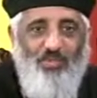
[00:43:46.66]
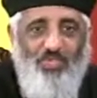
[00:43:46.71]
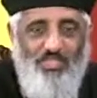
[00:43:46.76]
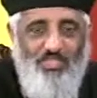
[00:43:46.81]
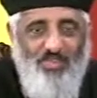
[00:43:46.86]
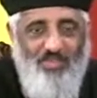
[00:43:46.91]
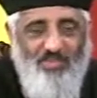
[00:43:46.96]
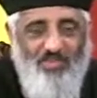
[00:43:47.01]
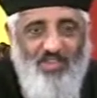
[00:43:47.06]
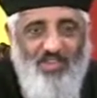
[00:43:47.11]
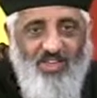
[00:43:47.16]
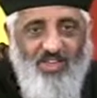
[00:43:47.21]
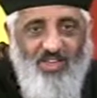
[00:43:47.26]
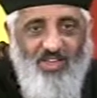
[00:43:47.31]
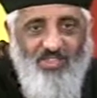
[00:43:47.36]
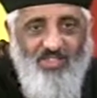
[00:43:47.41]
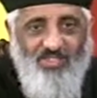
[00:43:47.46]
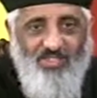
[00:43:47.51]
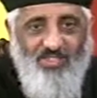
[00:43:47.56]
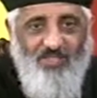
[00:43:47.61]
something
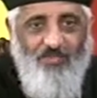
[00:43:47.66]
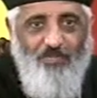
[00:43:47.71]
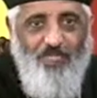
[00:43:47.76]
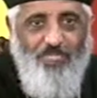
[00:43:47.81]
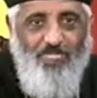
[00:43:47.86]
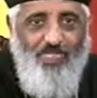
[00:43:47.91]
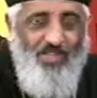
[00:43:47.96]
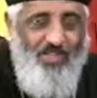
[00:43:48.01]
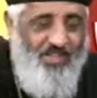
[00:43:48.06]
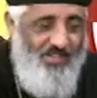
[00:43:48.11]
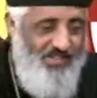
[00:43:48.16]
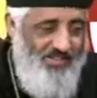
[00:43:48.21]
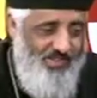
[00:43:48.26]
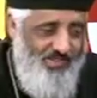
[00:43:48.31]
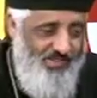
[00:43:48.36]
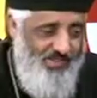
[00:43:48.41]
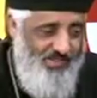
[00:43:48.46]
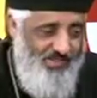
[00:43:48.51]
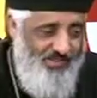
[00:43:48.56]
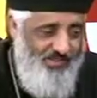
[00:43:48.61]
else. And
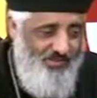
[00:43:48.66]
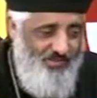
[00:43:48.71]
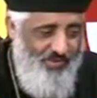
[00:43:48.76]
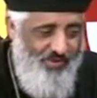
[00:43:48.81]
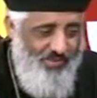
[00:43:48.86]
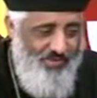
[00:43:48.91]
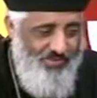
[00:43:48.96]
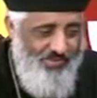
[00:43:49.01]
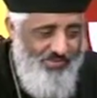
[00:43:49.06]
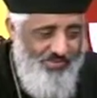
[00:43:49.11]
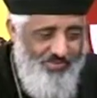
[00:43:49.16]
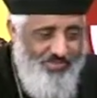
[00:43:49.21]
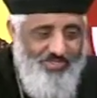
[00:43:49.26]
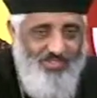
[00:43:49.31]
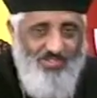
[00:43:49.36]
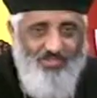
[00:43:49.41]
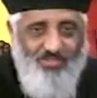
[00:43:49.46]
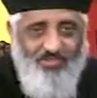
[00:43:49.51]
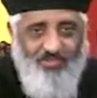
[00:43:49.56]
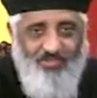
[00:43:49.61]

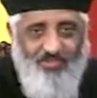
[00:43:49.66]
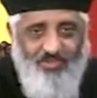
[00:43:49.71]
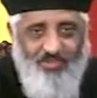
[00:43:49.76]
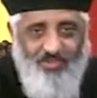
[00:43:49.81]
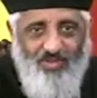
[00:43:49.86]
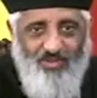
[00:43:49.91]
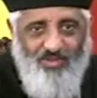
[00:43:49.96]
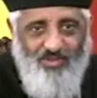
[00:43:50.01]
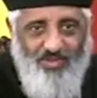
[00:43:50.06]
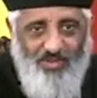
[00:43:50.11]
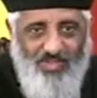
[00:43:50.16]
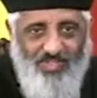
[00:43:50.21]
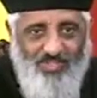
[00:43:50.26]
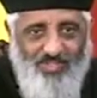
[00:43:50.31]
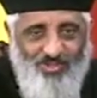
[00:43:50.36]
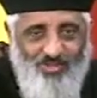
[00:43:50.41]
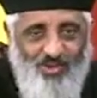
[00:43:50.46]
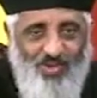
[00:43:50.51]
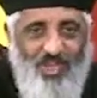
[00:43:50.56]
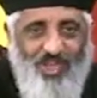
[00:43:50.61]
we're
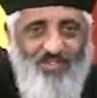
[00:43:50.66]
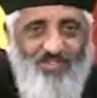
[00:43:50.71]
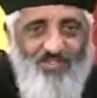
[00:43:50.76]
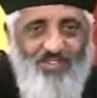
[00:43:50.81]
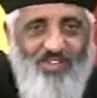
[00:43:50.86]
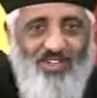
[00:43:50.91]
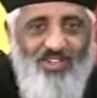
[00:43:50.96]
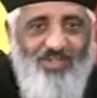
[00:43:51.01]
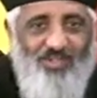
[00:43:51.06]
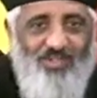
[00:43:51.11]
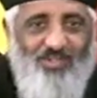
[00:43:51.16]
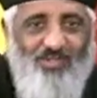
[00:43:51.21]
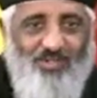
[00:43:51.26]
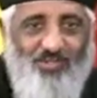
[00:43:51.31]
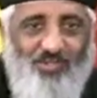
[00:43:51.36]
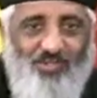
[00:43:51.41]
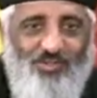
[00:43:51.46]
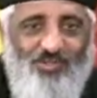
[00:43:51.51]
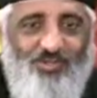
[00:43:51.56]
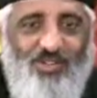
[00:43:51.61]
blessed to have in the
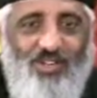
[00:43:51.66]
studio